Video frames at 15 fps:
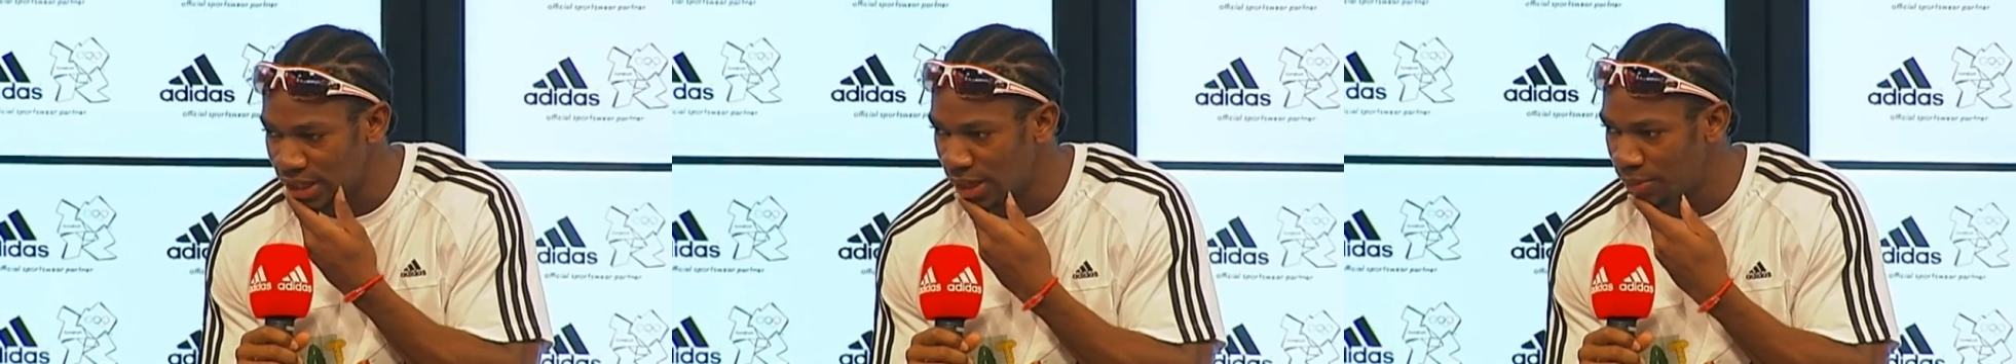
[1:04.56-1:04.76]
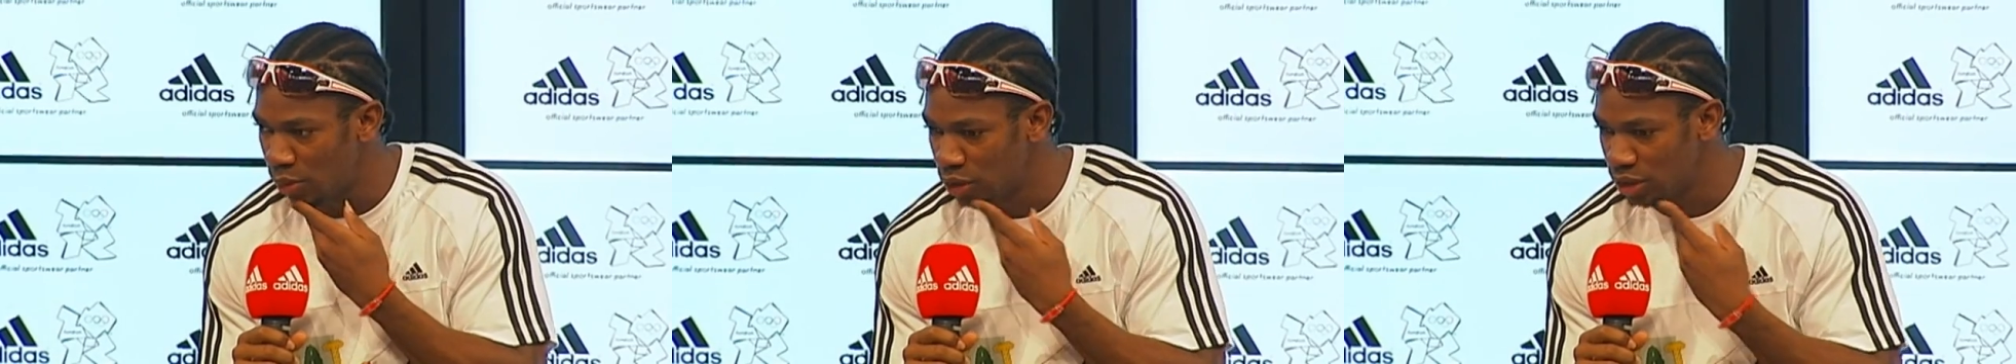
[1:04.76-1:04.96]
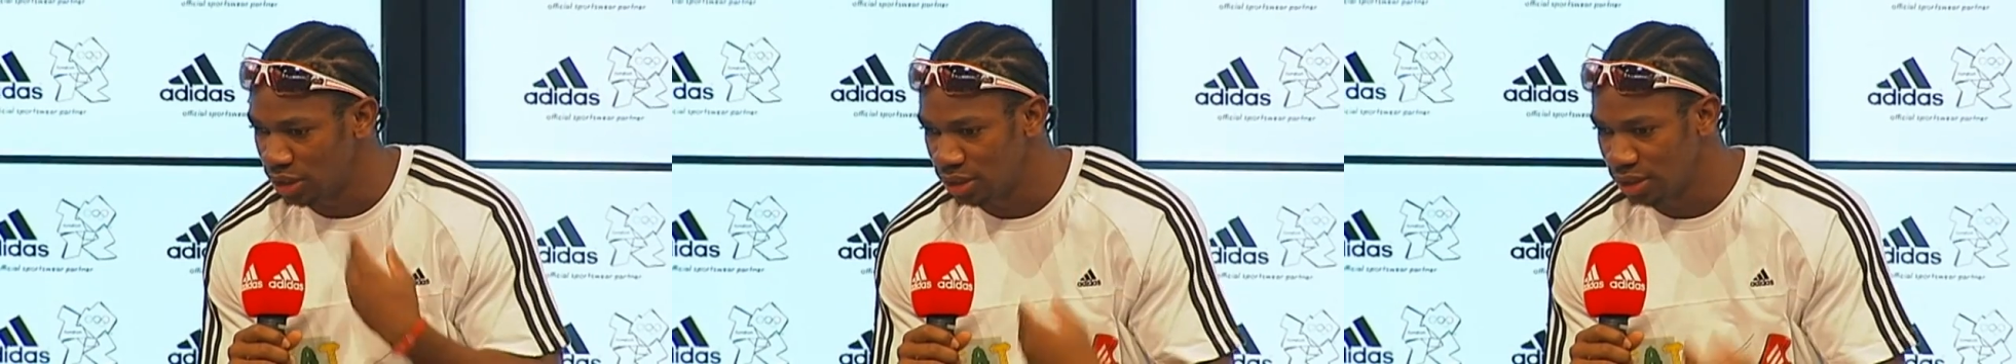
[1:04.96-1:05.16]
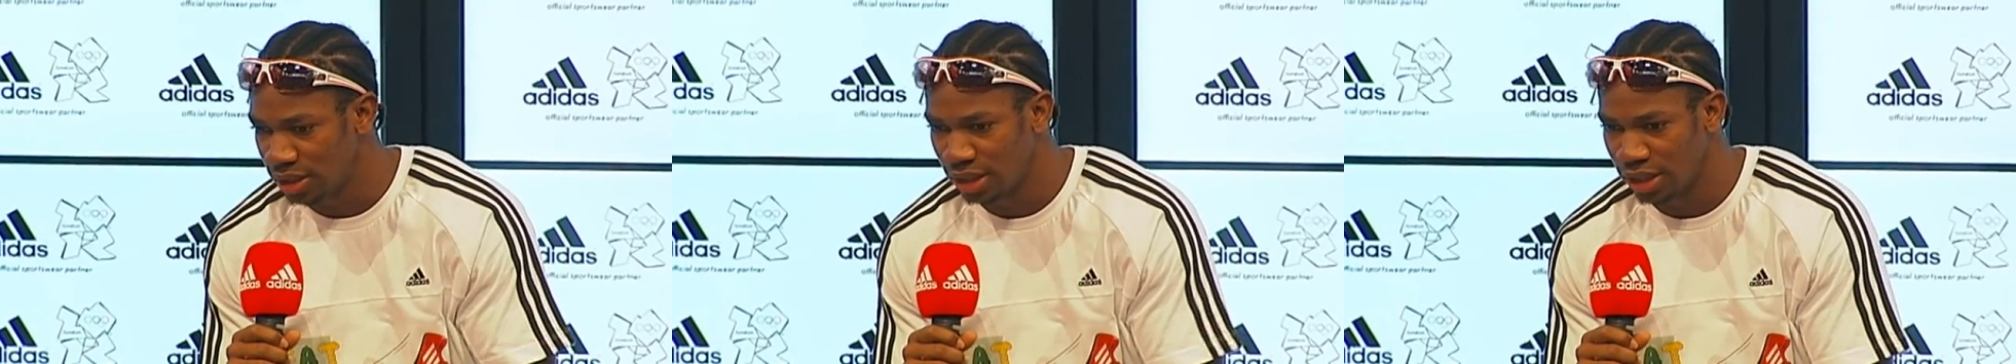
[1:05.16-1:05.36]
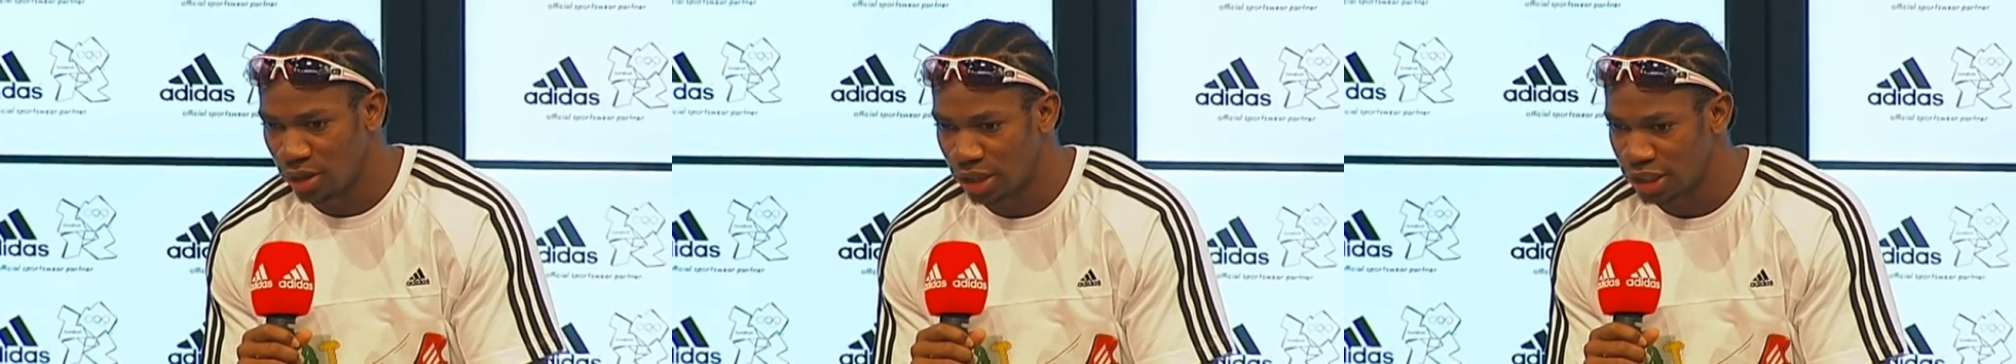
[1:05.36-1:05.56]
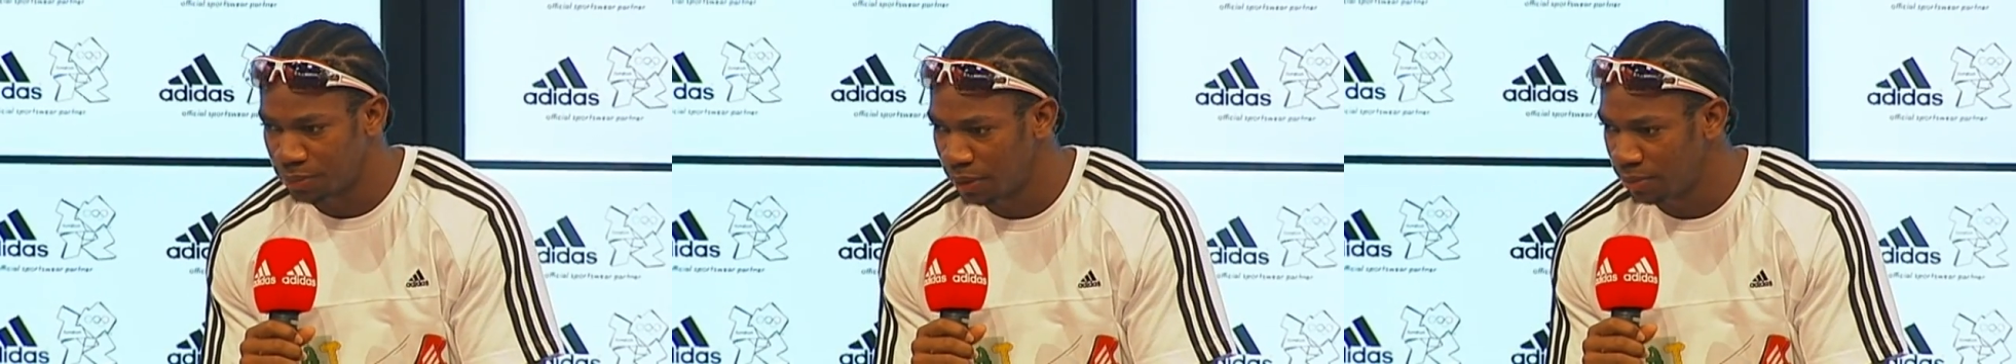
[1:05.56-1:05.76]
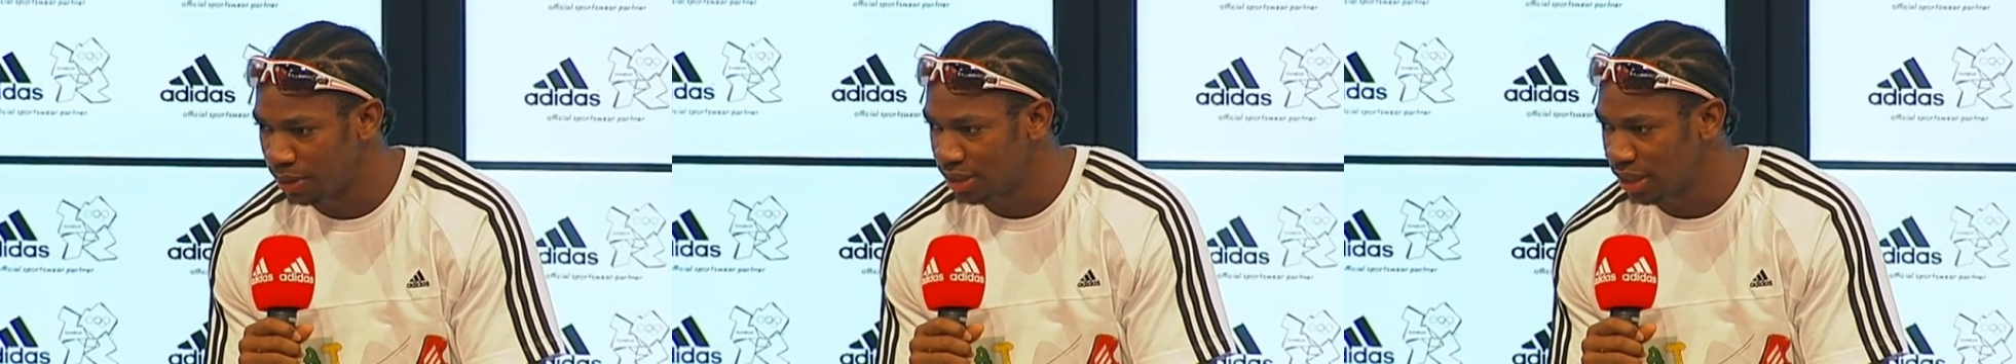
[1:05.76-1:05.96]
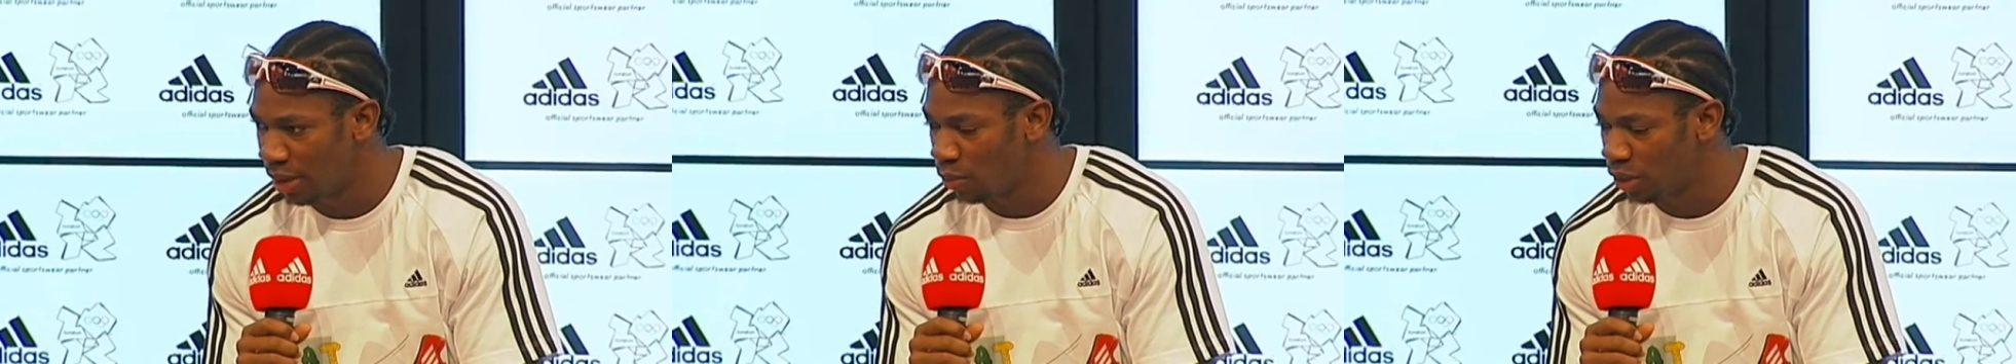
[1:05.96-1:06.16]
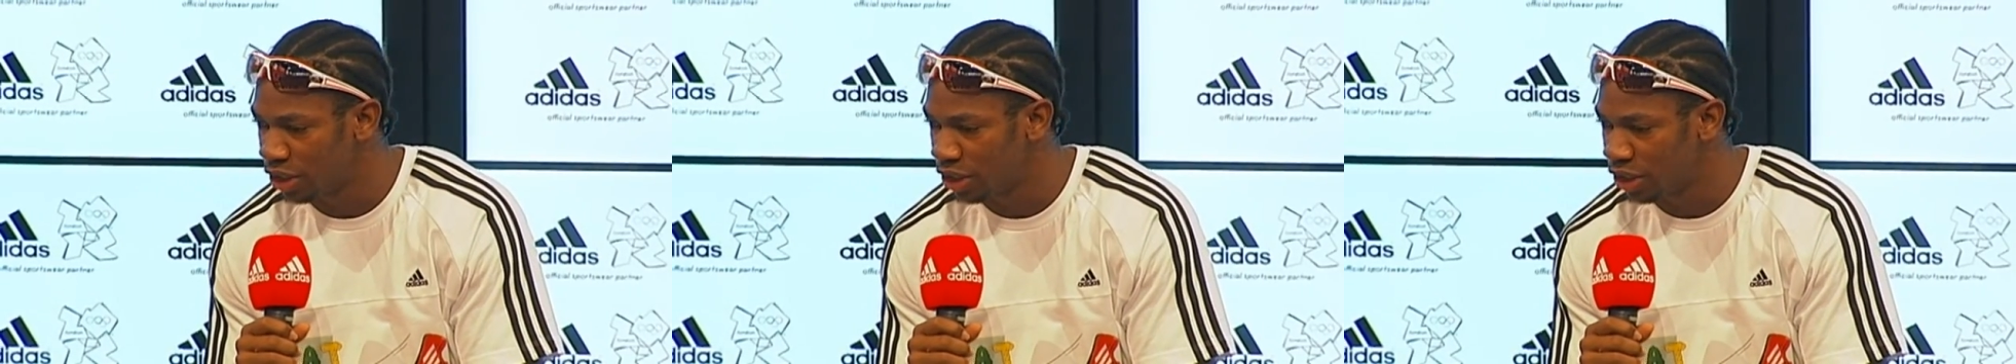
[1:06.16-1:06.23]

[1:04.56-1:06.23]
think about it. You know, I spend my time